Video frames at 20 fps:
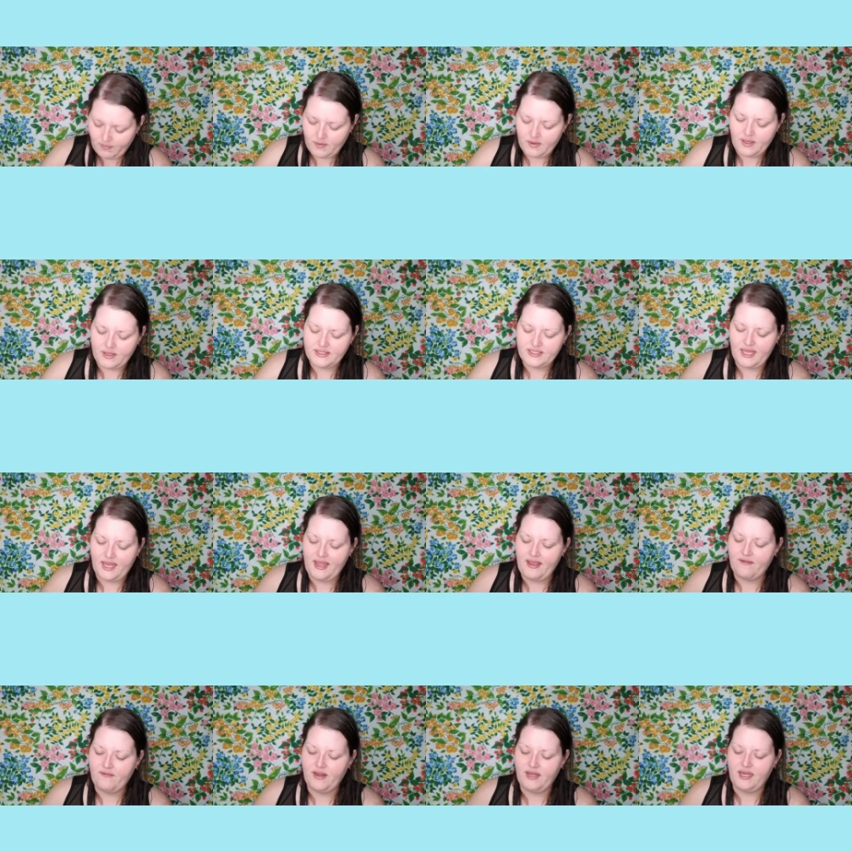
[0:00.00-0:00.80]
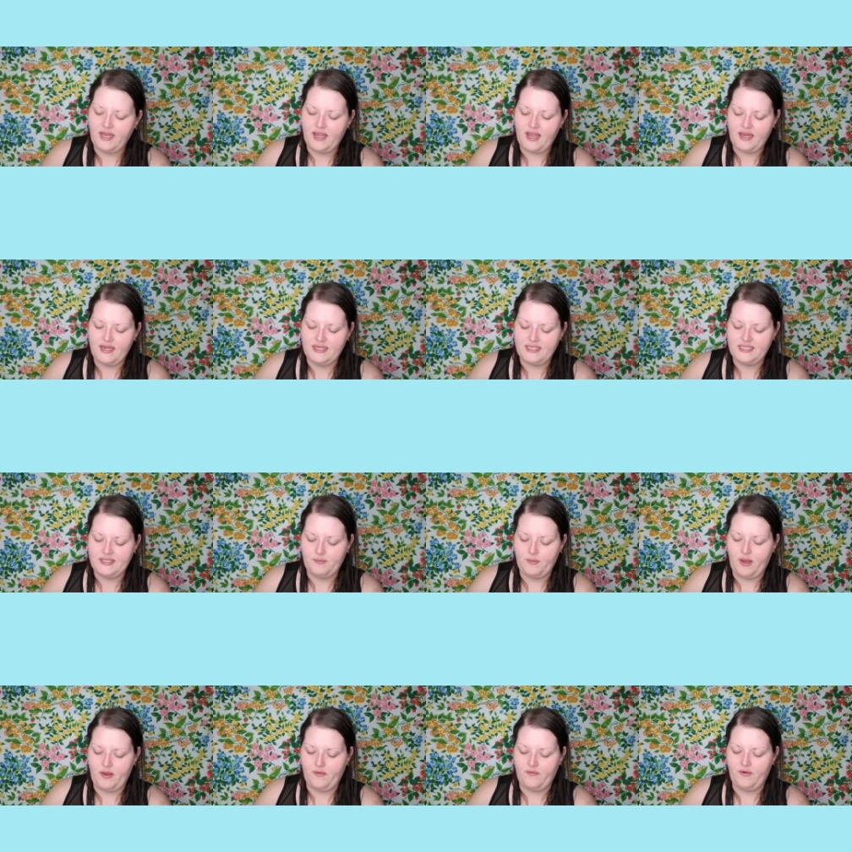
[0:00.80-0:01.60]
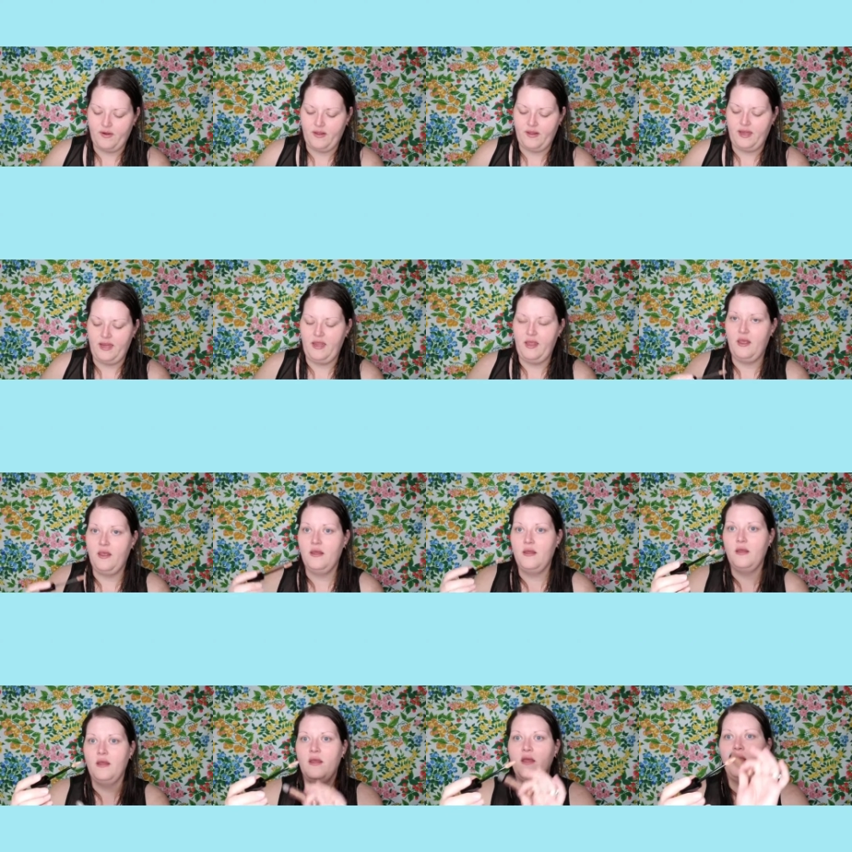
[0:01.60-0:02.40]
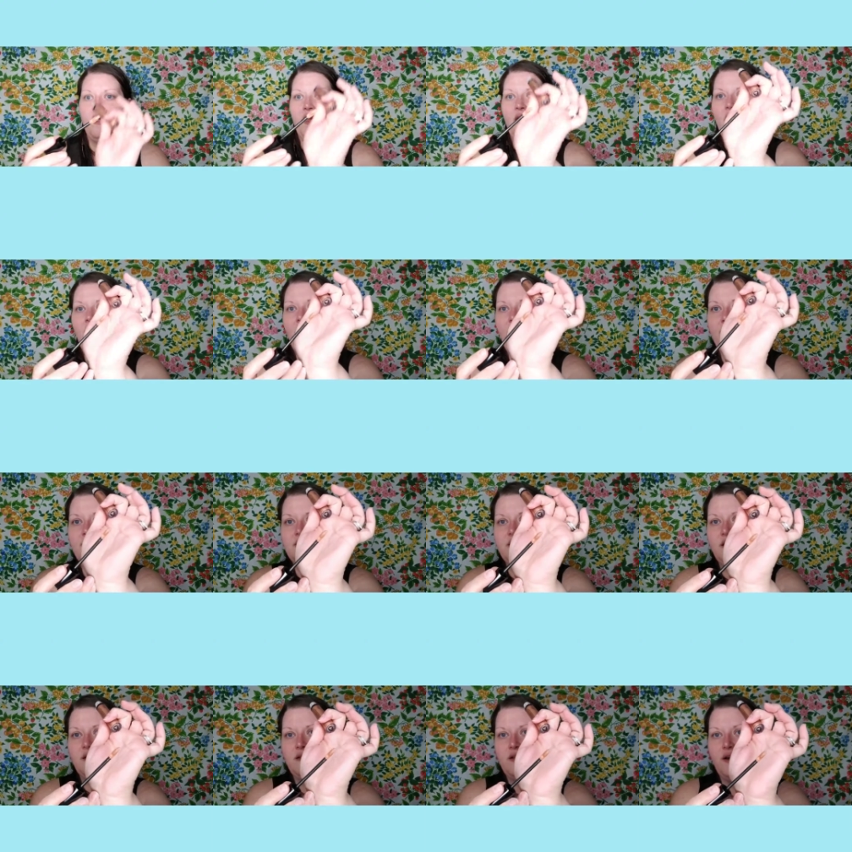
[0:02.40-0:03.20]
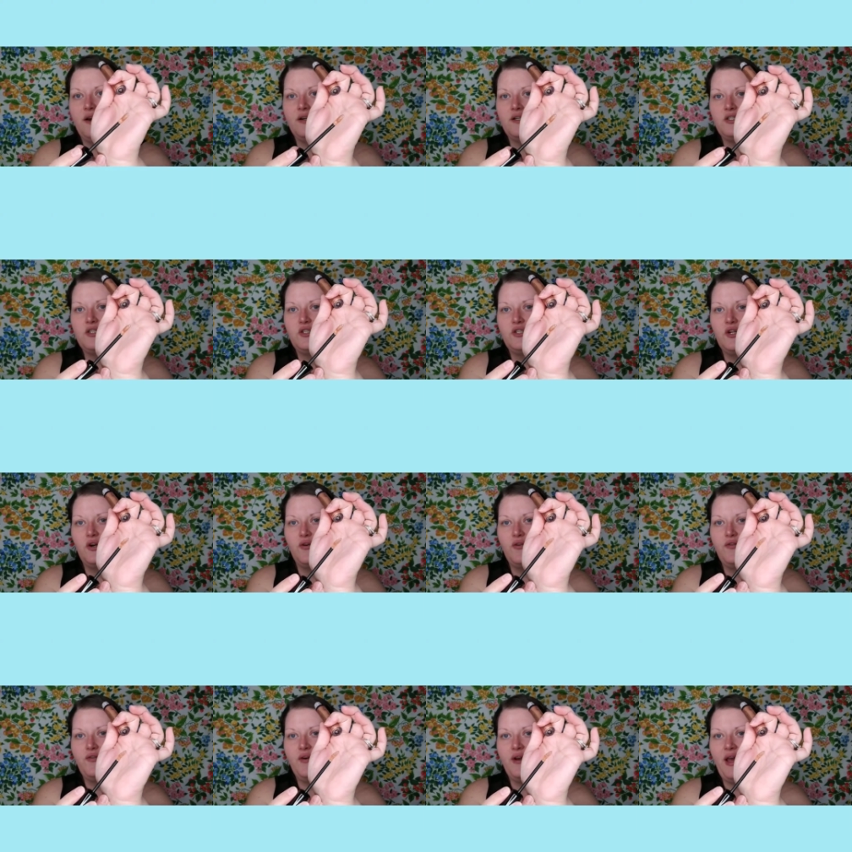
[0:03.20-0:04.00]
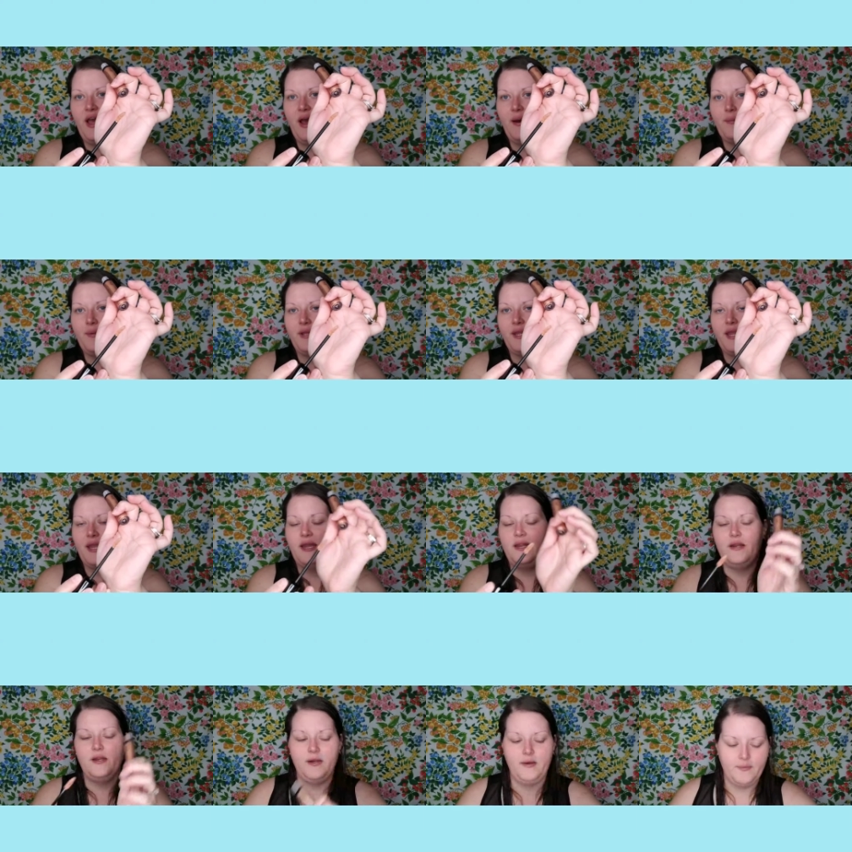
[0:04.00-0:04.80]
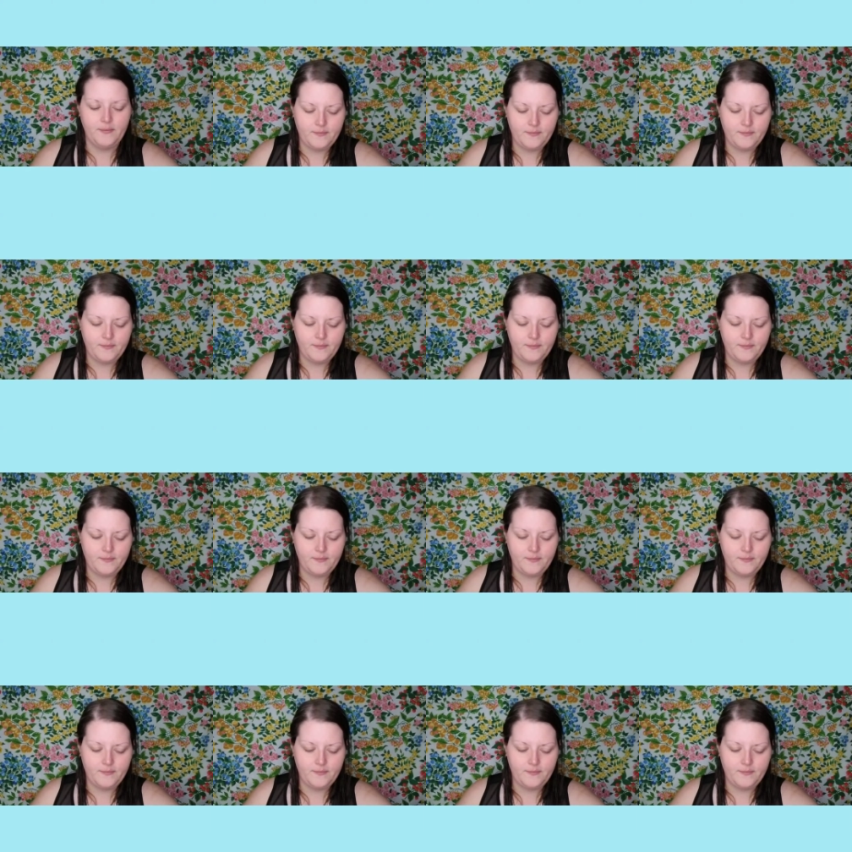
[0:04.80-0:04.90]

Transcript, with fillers: Doesn't have any kind of smell really. Has a large doe foot applicator.